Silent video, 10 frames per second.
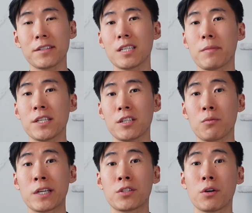this
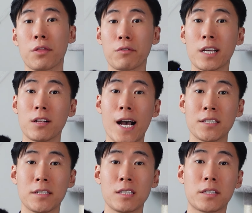semester, we took three
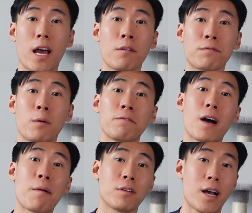classes down from
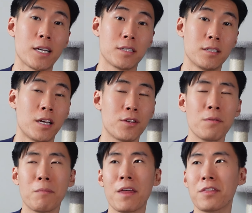five classes, and
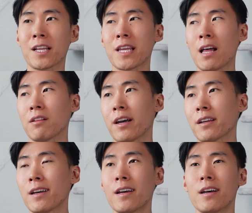you might think that
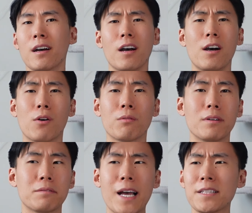like, oh,
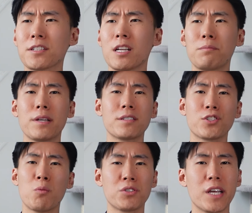that's gonna be
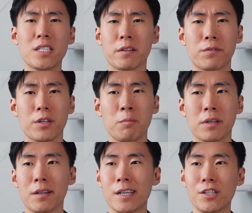so much easier for you
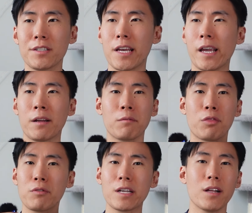because you're taking
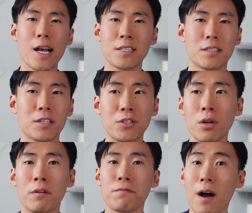three classes. You
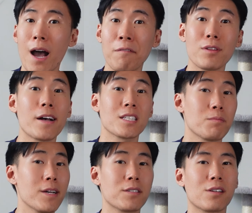took five last
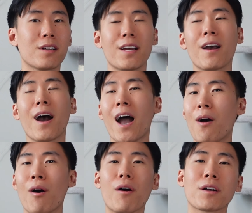semester.
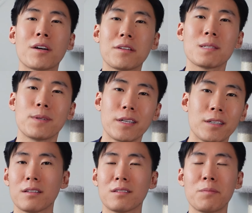How hard could this
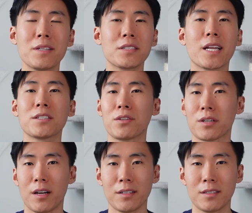be? Let me just say this to you
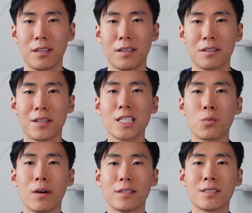guys. This
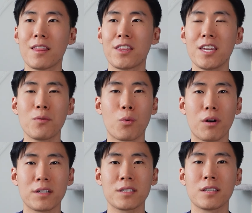was the
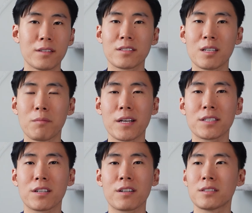worst
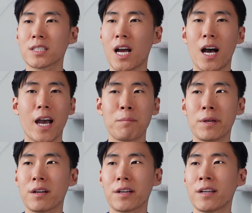semester time
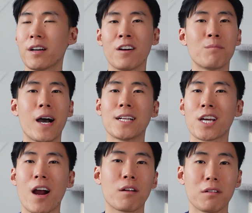period of my
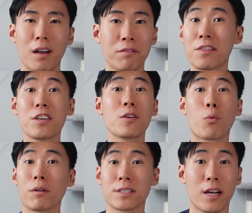entire life. The
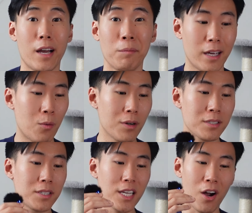worst time. It
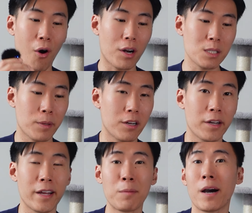was the hardest
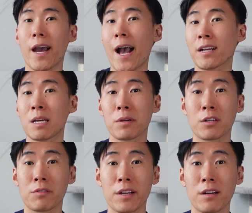period in my academic
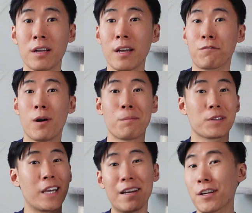career
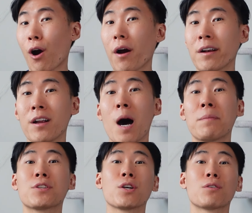from kindergarten
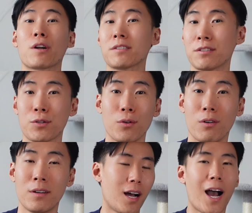up until nursing
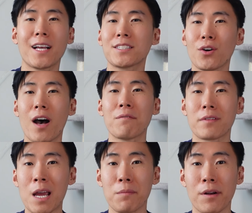school. I still have
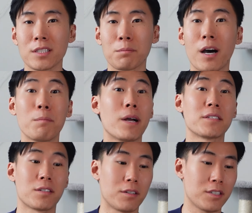nightmares about
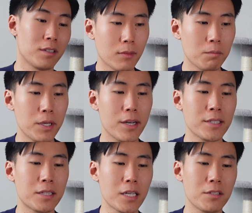med surg
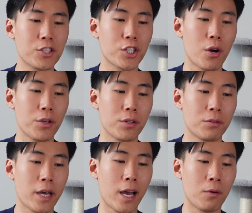because it doesn't show
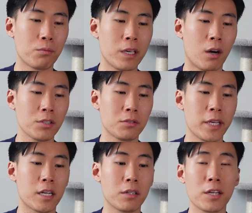you that we also
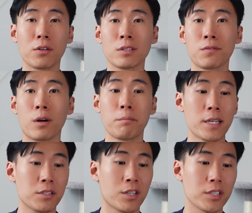take clinicals for
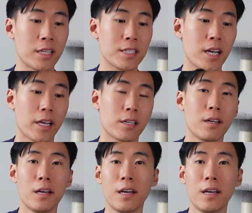MedSurg and Psych.